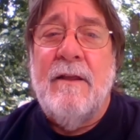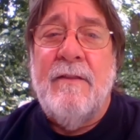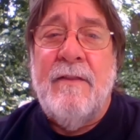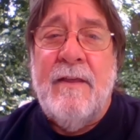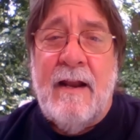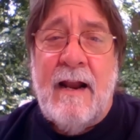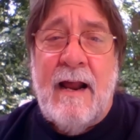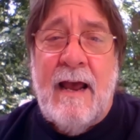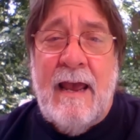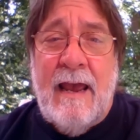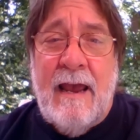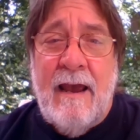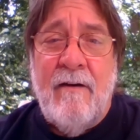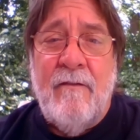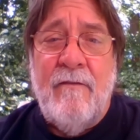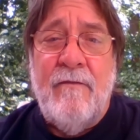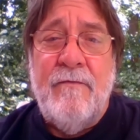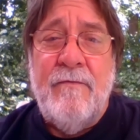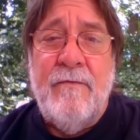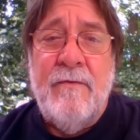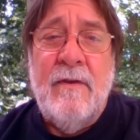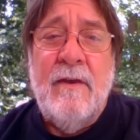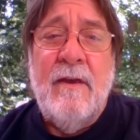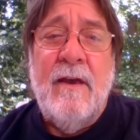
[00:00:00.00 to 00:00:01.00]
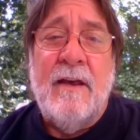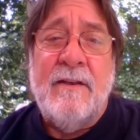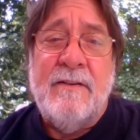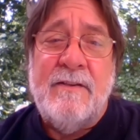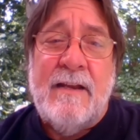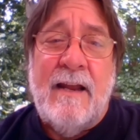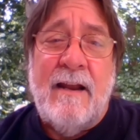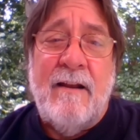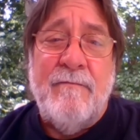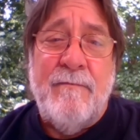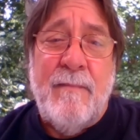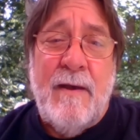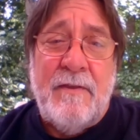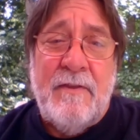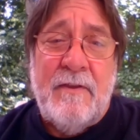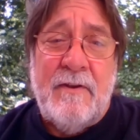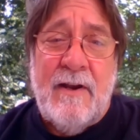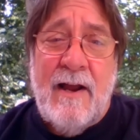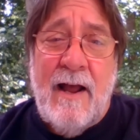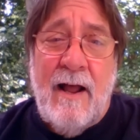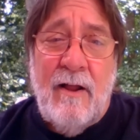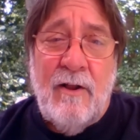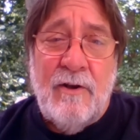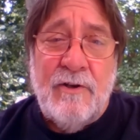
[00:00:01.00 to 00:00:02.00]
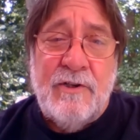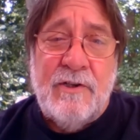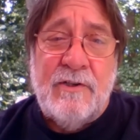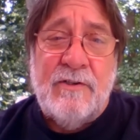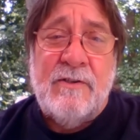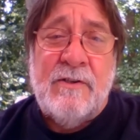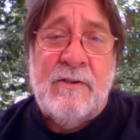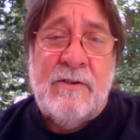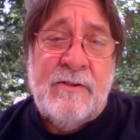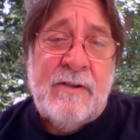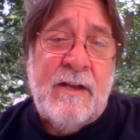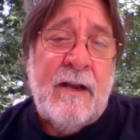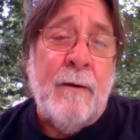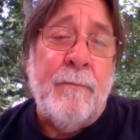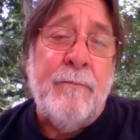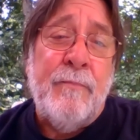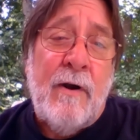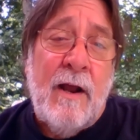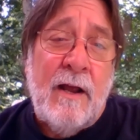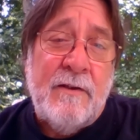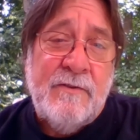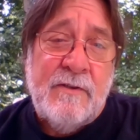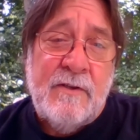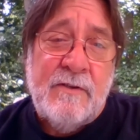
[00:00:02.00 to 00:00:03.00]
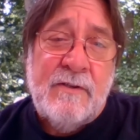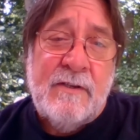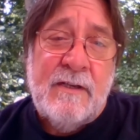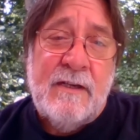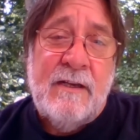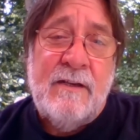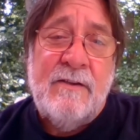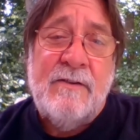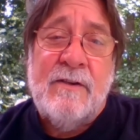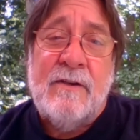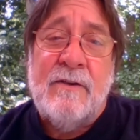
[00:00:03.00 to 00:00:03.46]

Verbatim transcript: that I have a set of methodologies, a set of processes,